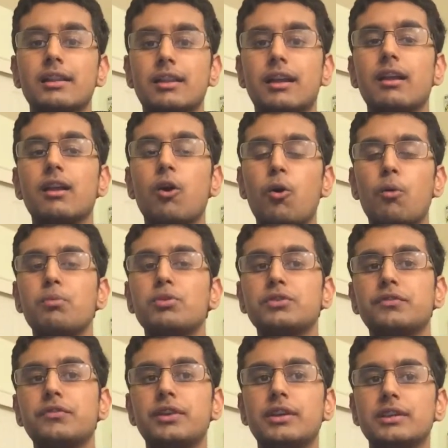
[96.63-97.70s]
that it
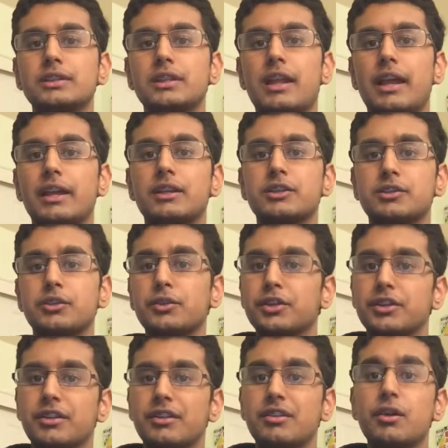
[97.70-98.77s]
almost feels like
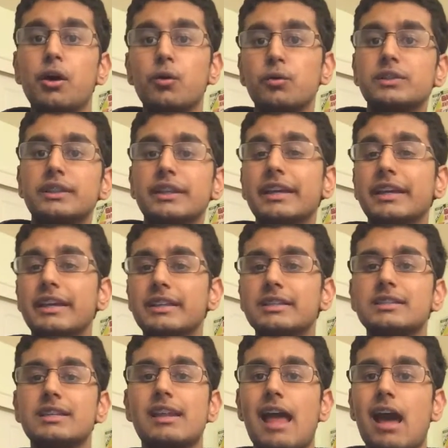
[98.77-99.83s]
Saoirse knows the
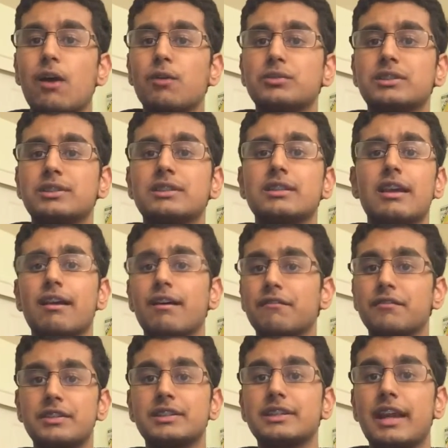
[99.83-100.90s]
ins and outs
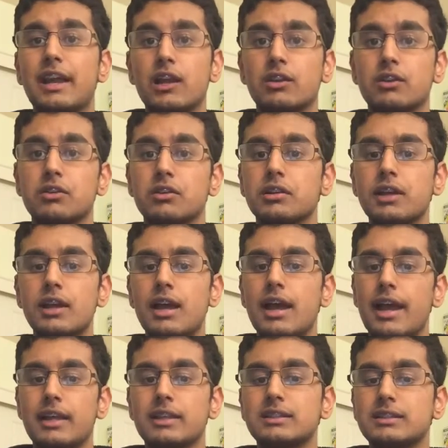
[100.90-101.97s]
of this character
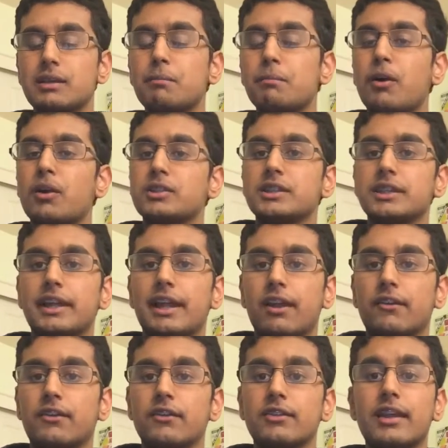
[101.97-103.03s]
and some parts of the
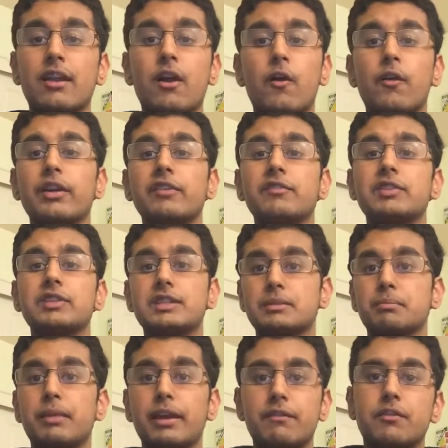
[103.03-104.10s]
character that aren't even
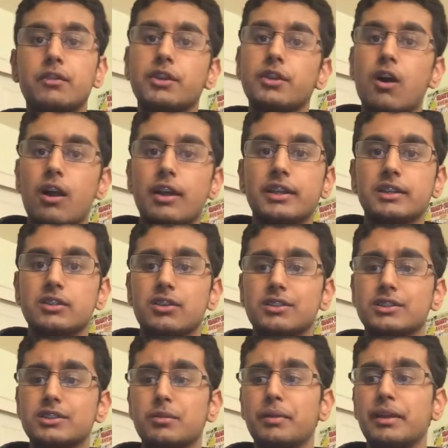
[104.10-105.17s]
displayed for the audience
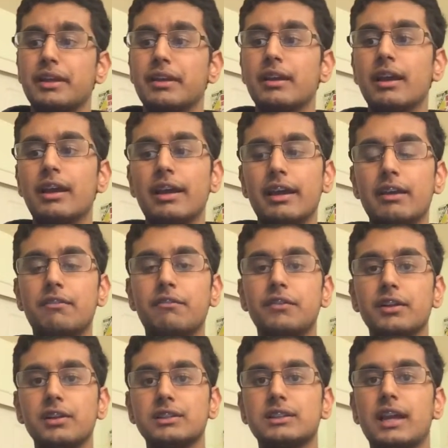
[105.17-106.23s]
on screen. It
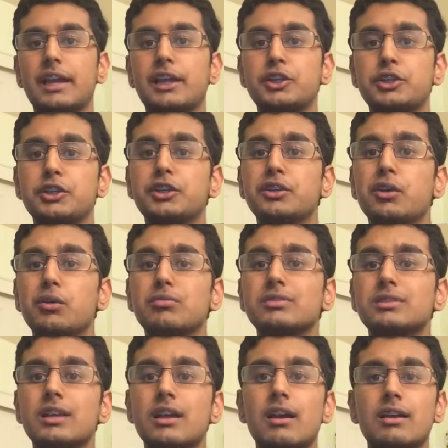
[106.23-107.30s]
feels like she
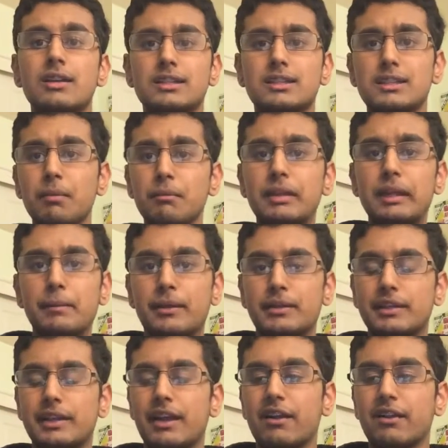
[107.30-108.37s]
knows something
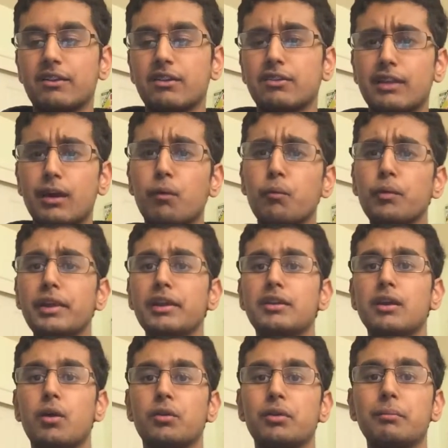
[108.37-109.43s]
about the character that we
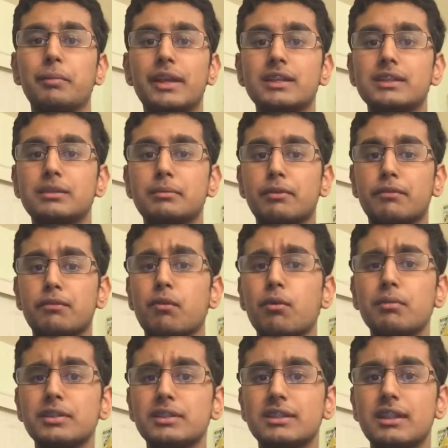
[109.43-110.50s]
don't, because the
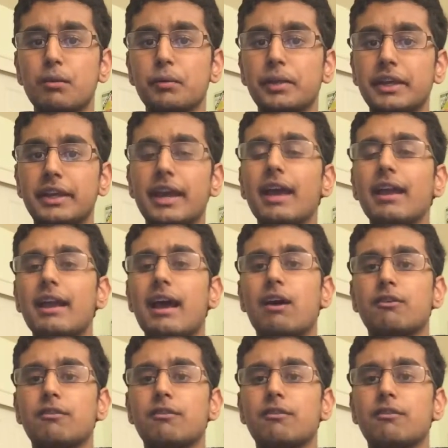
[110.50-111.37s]
performance that we get